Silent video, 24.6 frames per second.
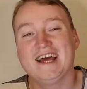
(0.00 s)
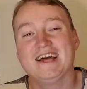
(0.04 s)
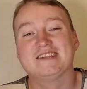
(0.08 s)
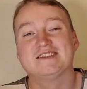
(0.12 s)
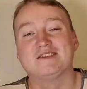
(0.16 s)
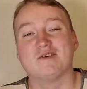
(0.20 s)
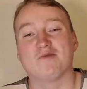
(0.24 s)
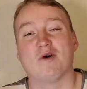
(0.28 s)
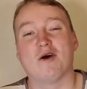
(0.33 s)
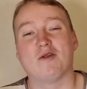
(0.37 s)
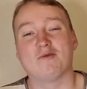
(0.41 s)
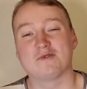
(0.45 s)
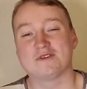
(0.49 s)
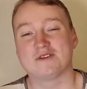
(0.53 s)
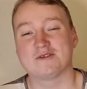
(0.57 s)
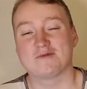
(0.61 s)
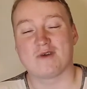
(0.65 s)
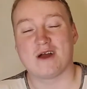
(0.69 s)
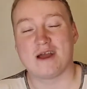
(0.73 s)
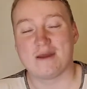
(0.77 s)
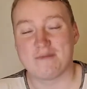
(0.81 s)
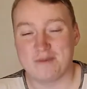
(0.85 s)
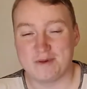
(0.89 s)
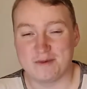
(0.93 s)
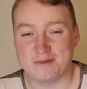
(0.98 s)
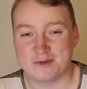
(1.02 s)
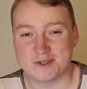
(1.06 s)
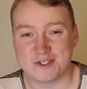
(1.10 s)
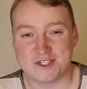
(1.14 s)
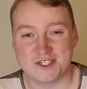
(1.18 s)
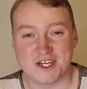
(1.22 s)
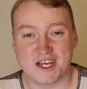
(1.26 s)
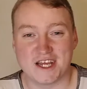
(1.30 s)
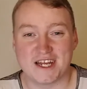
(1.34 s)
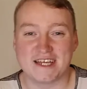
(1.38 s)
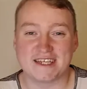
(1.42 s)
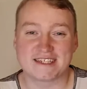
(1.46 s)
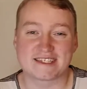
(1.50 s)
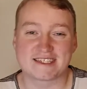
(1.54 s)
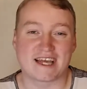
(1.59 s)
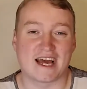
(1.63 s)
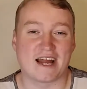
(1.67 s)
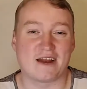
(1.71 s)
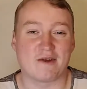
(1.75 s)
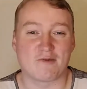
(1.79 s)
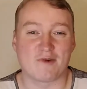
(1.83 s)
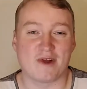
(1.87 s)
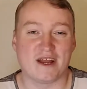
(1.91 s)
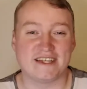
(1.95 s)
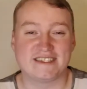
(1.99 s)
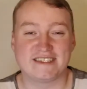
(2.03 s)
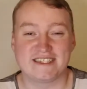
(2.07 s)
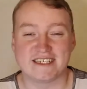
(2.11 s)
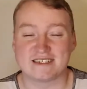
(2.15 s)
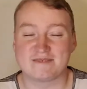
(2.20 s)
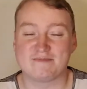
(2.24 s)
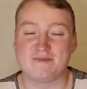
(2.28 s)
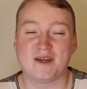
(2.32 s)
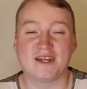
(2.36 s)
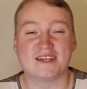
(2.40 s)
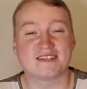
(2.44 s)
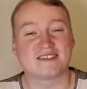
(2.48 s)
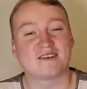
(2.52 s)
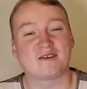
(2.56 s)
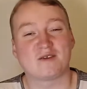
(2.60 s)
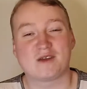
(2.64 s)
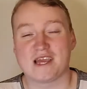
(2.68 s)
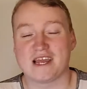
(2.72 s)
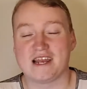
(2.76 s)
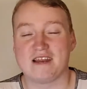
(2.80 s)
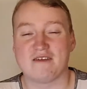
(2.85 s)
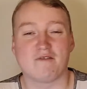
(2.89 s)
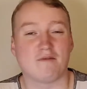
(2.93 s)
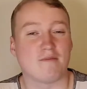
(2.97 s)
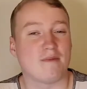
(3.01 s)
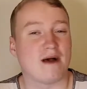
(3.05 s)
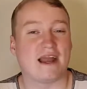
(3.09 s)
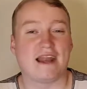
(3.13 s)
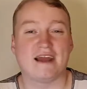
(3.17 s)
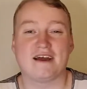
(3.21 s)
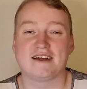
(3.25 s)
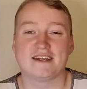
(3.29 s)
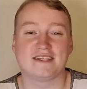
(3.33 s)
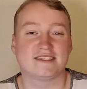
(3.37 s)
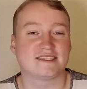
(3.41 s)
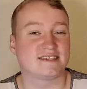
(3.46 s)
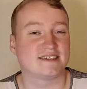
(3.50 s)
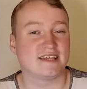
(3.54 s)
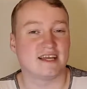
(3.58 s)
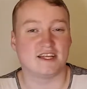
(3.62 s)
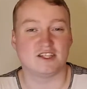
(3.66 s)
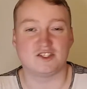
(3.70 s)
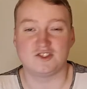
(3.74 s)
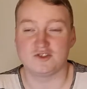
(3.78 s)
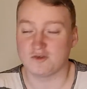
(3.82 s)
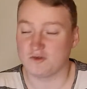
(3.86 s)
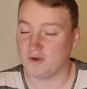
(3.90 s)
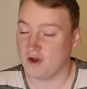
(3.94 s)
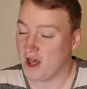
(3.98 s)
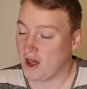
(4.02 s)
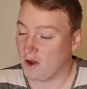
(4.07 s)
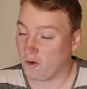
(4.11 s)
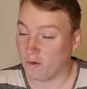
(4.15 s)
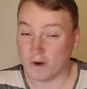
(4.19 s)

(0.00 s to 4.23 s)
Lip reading: the one with the white people shit is kind of racist, but it's okay, never mind. I understand you.